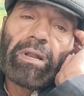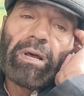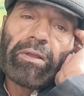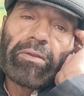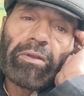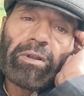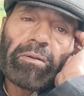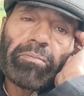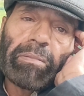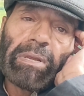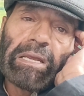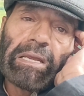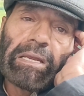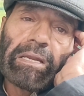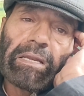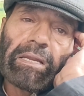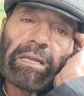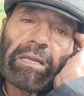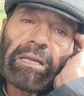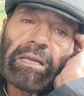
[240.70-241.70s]
does it
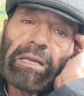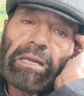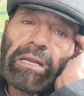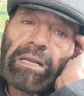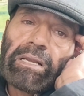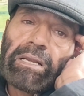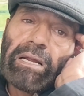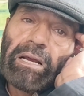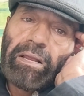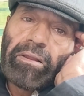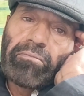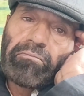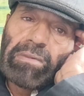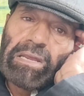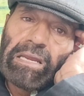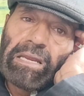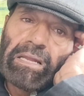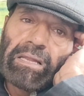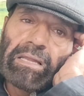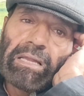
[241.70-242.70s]
mean? It does
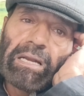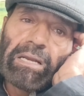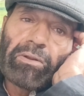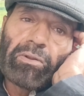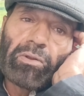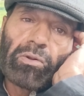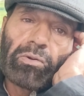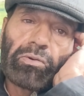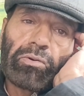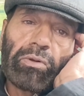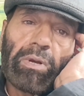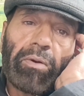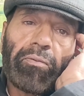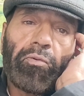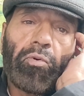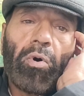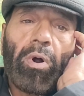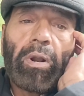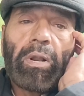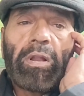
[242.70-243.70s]
mean that you have
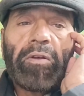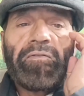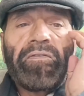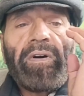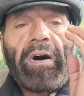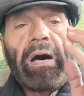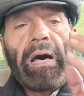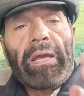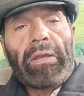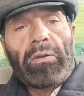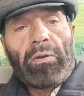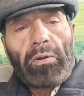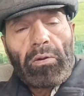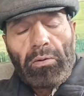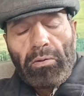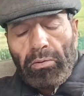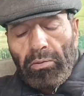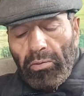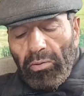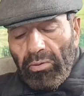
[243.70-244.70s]
quantified your
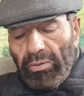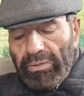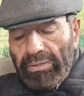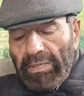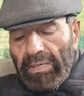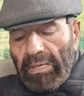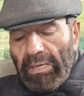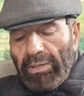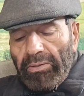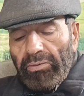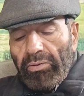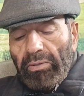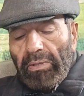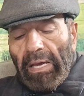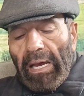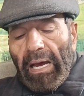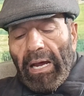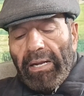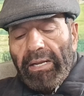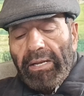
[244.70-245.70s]
goals. So
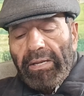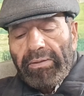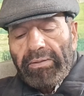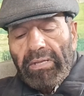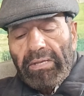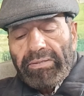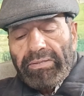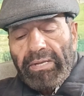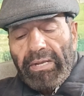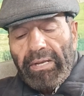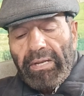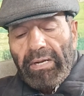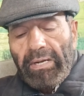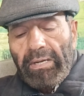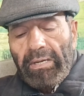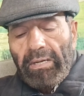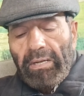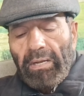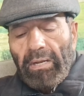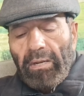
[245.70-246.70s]
that is the
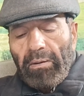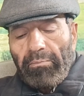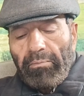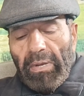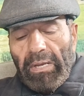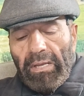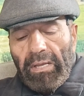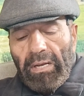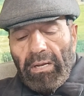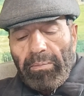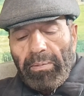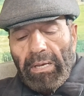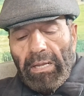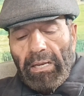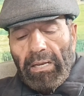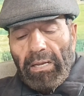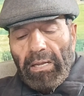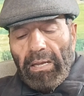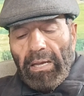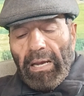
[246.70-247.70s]
second
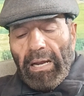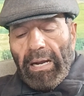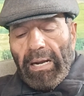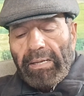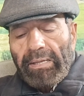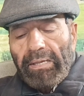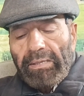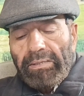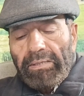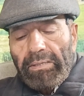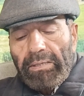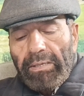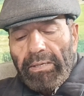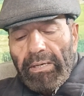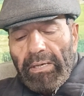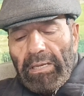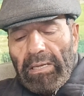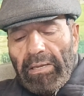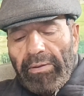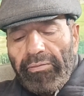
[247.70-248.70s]
measurable, and the
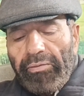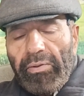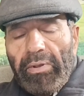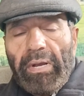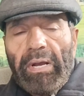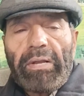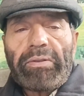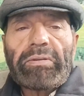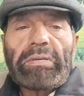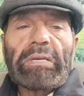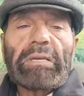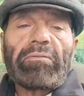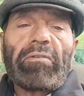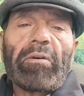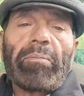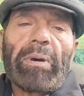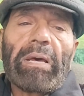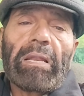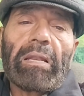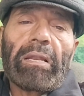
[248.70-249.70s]
third is
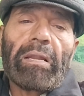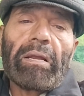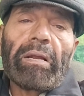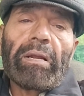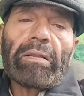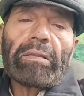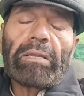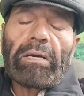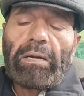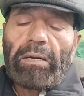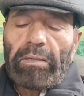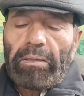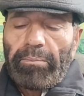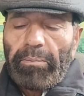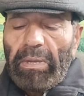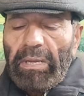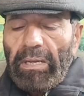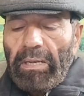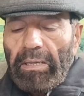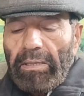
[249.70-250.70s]
achievable. Third
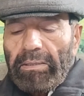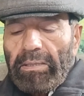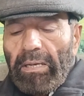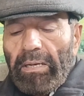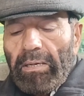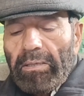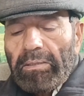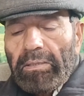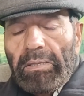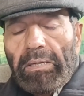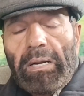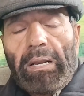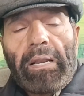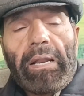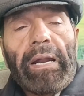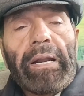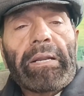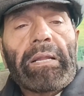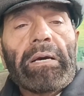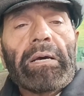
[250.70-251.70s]

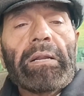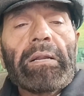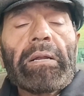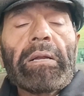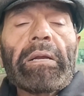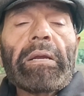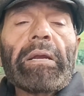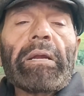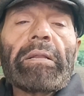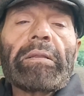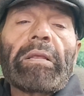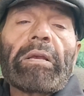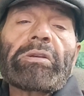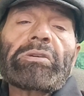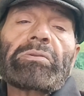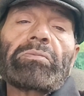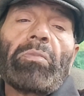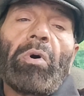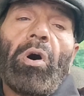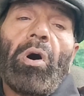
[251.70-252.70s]
letter in the
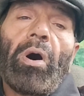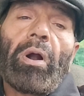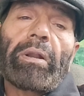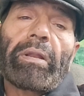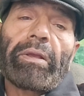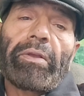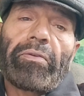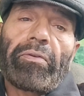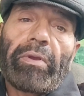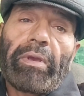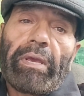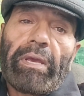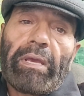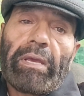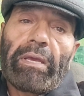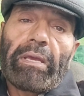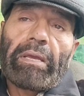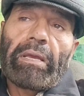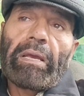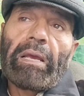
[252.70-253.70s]
SMART is
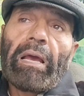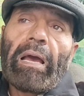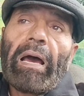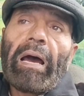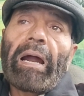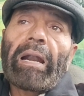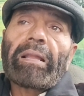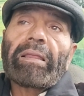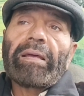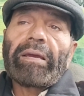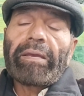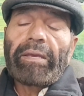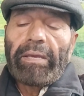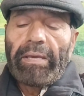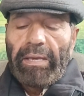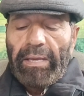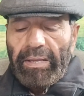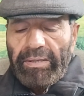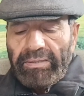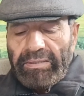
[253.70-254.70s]
A, and the
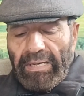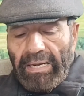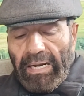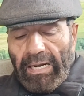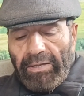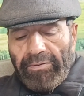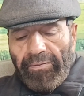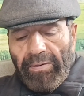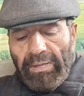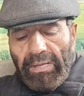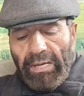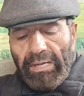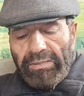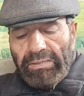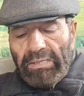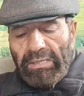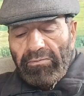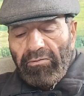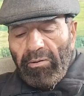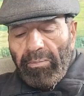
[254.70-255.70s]
A stands for the
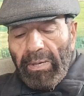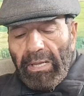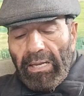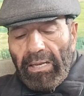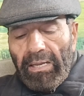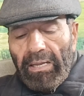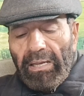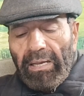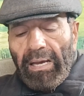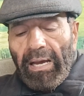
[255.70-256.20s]
achievable,